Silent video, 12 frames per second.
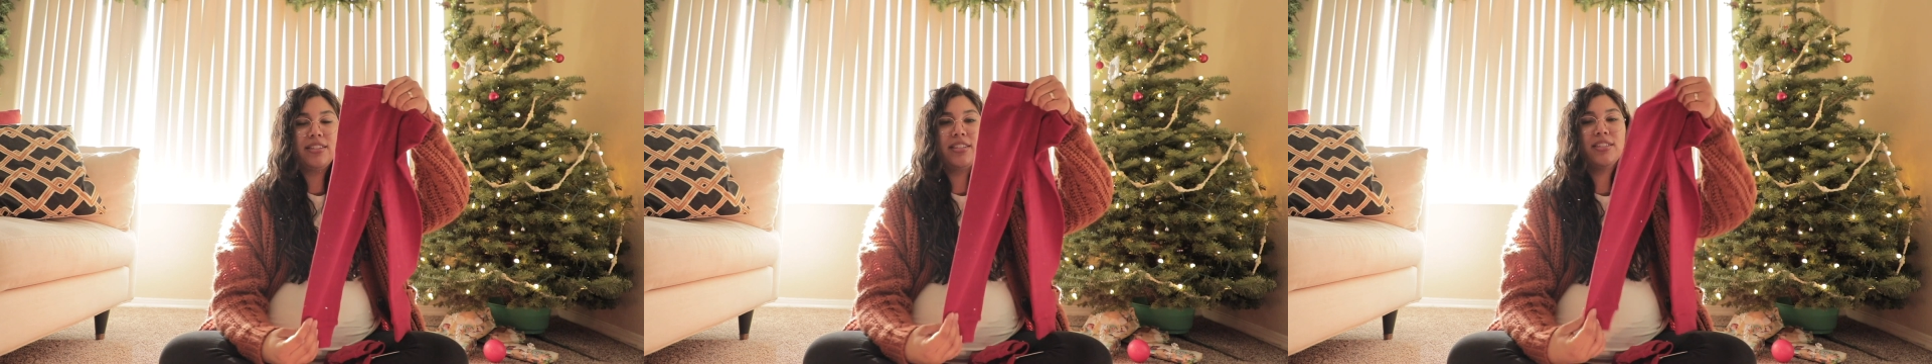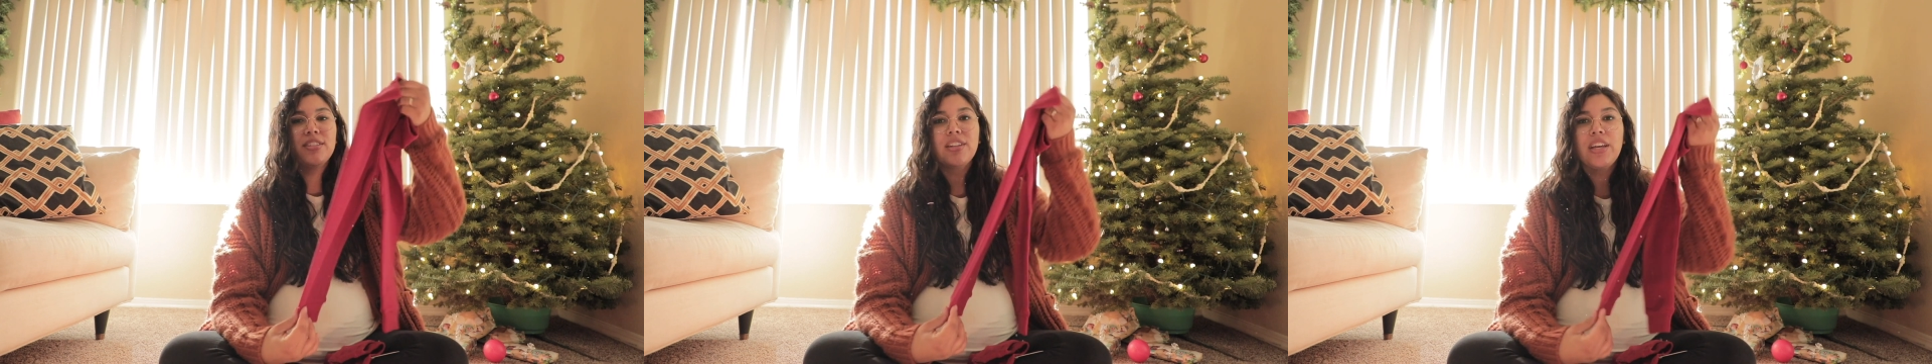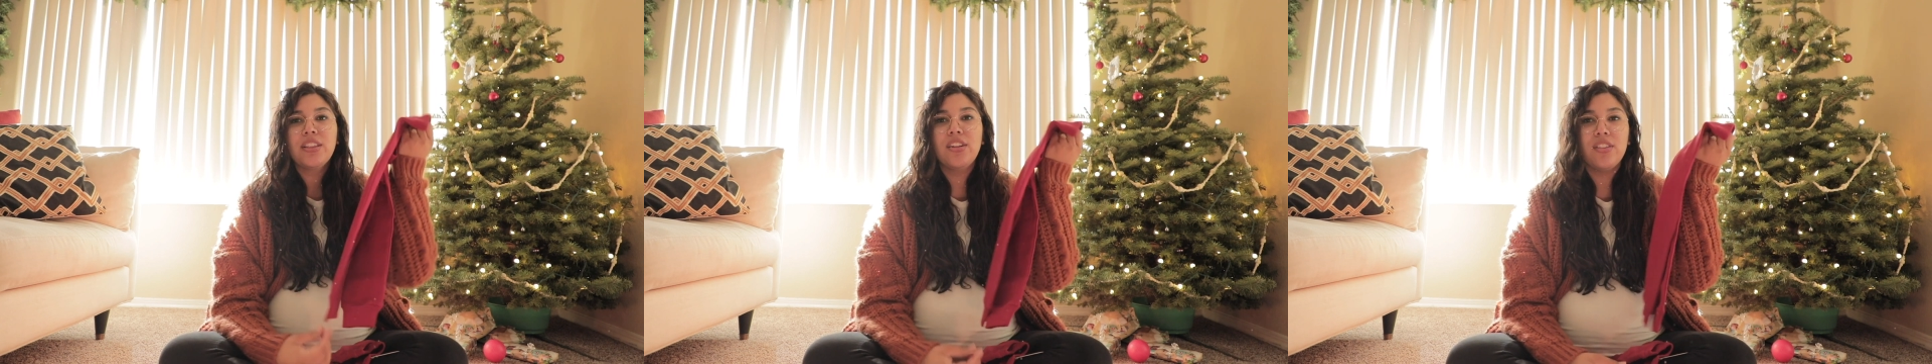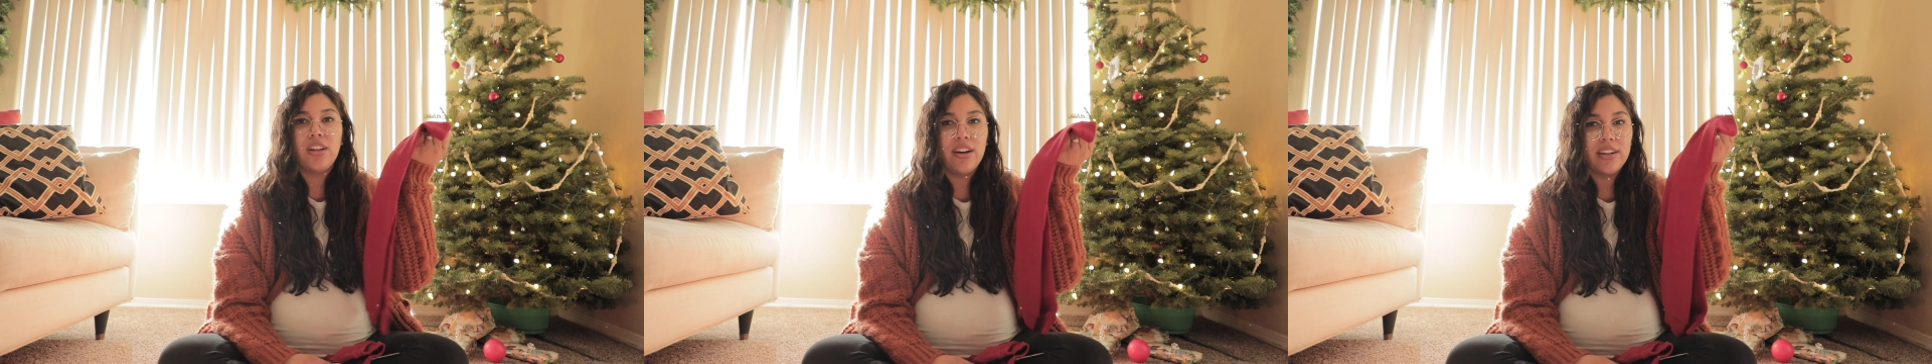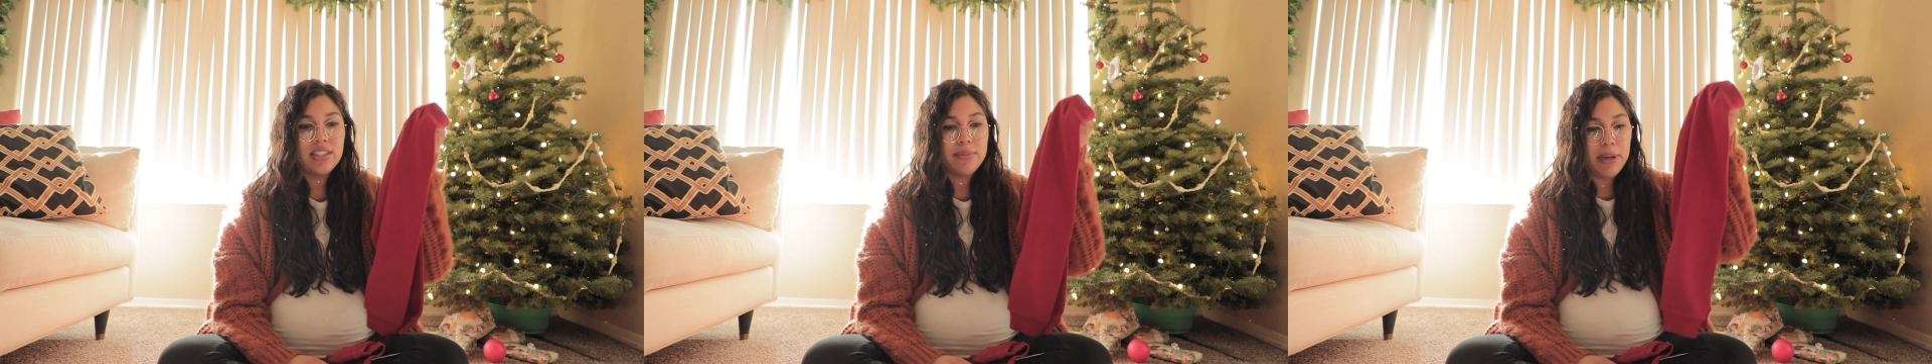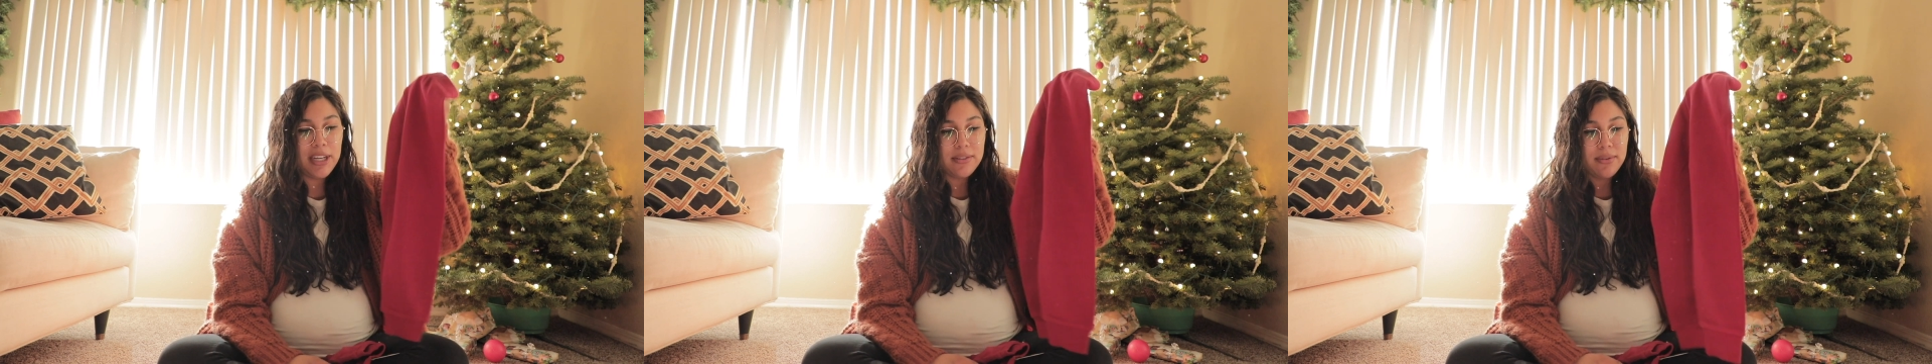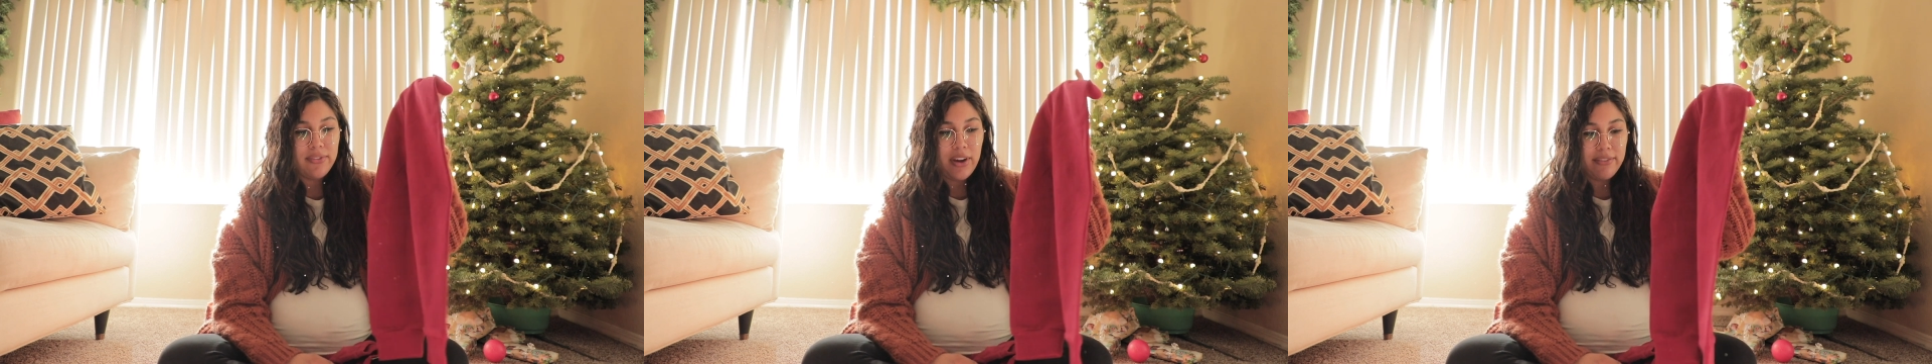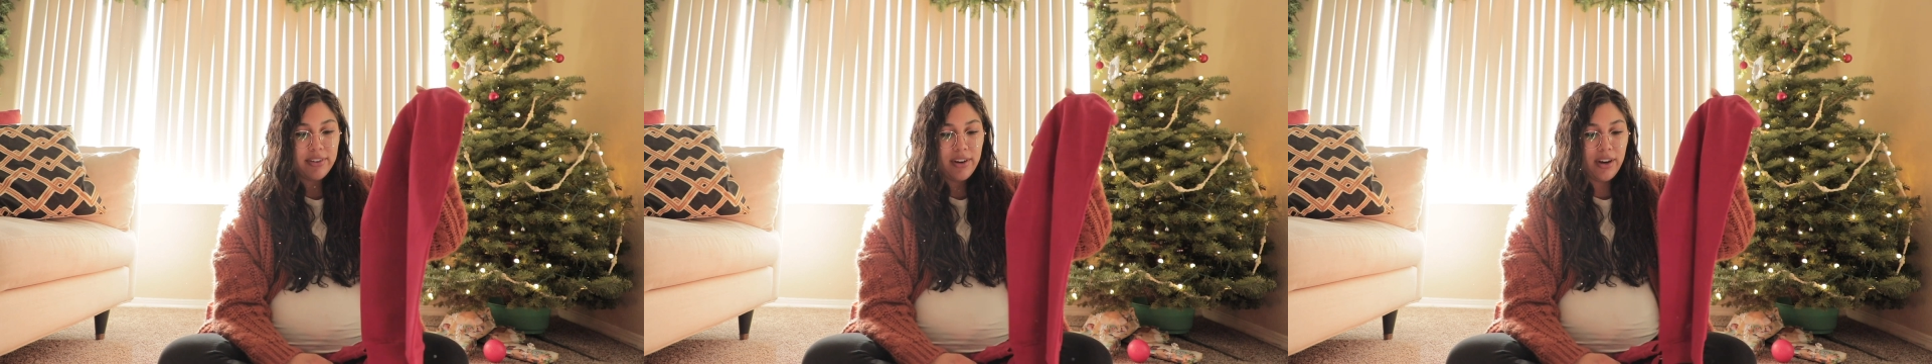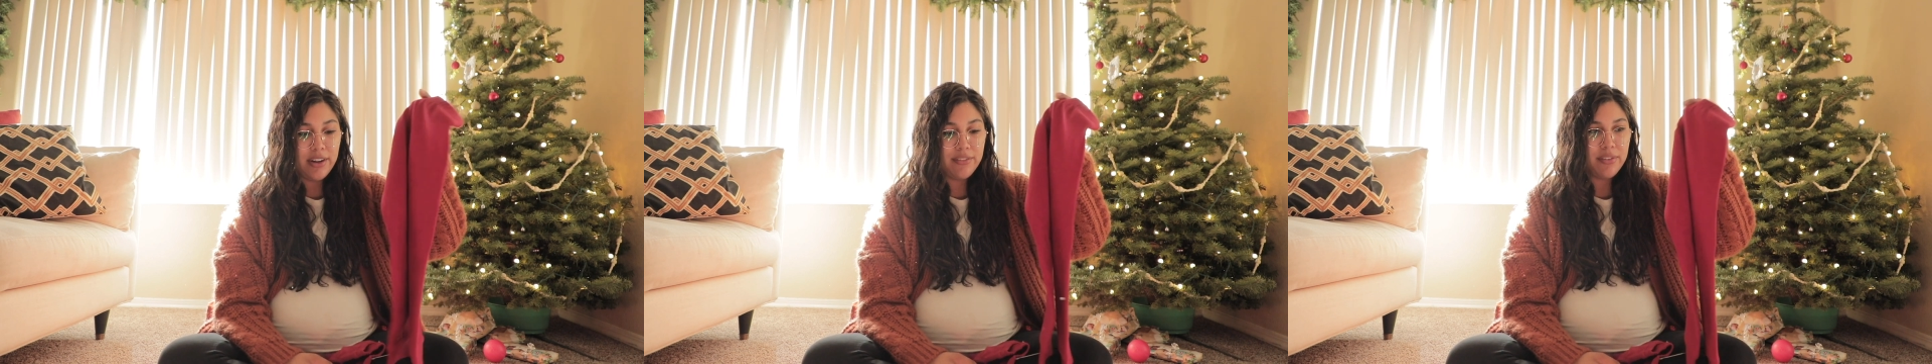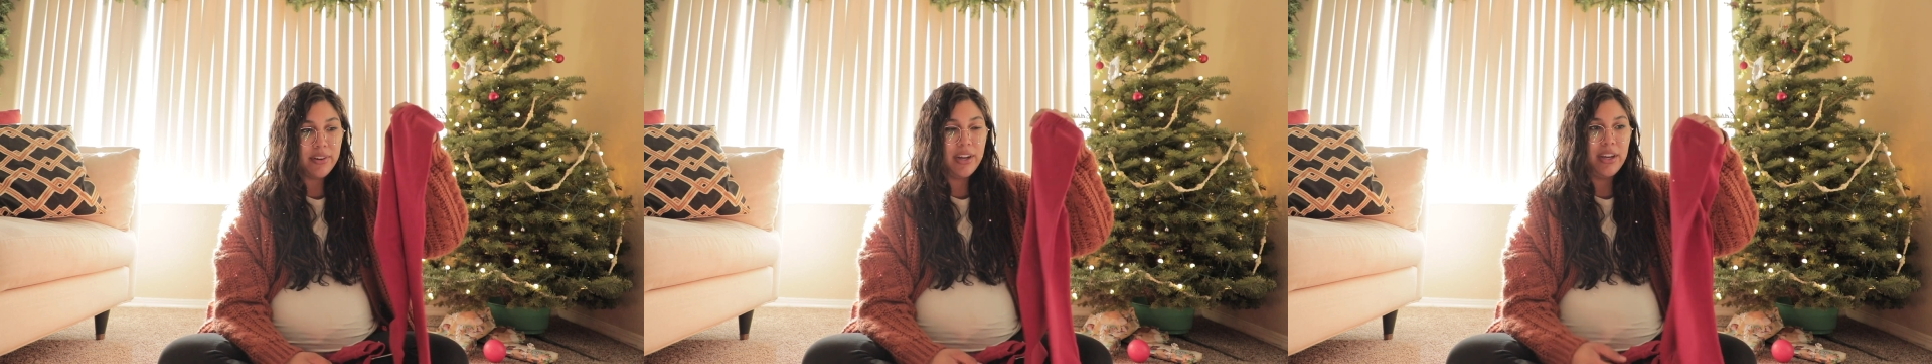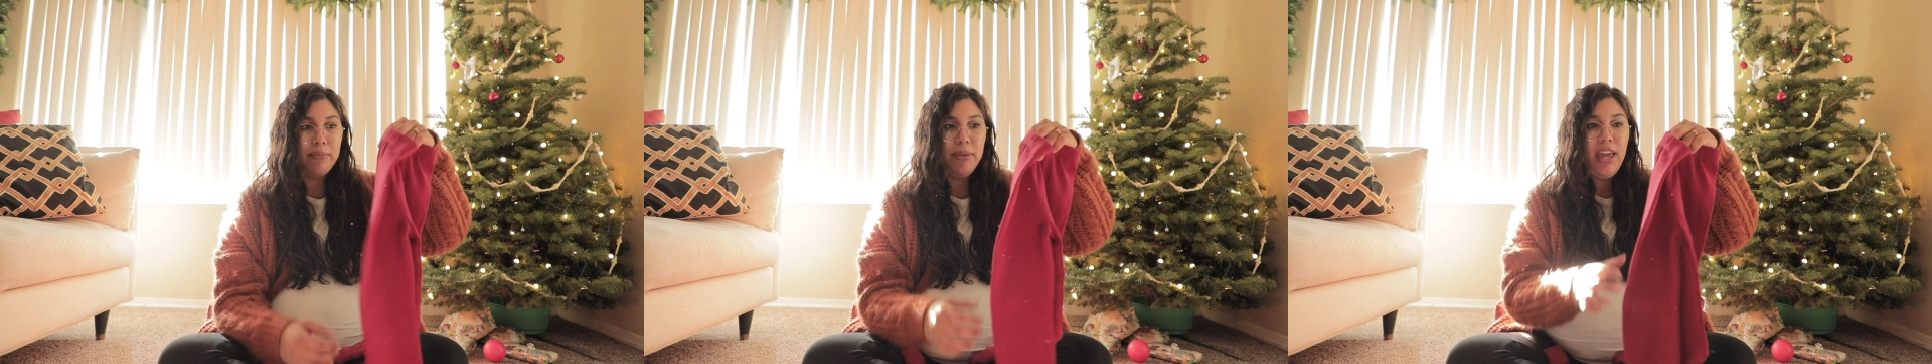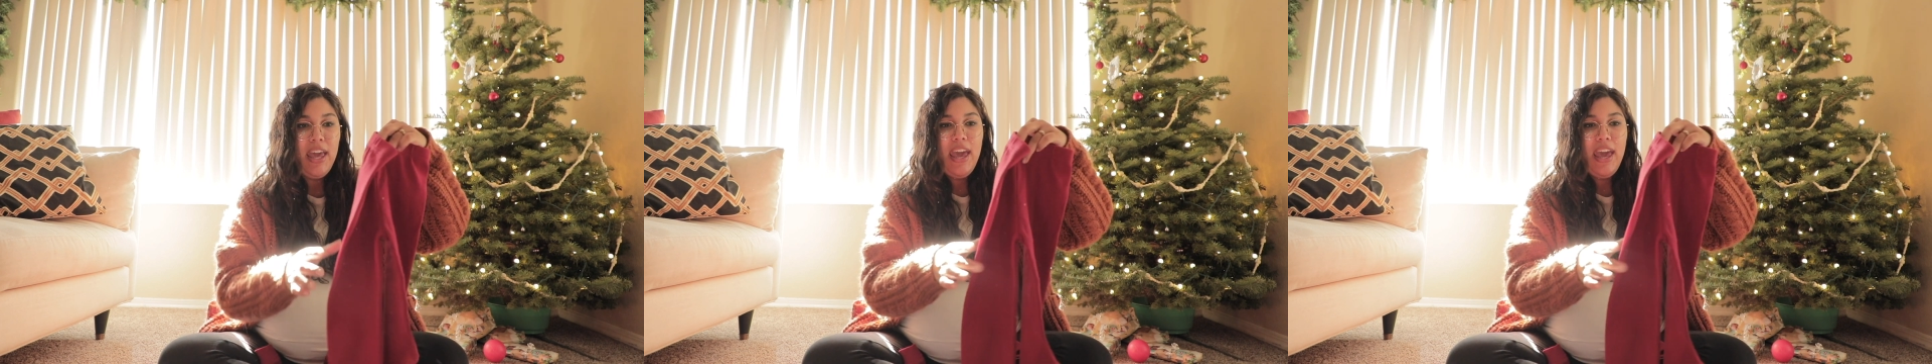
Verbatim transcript: These are like the longest pants we've ever gone for him.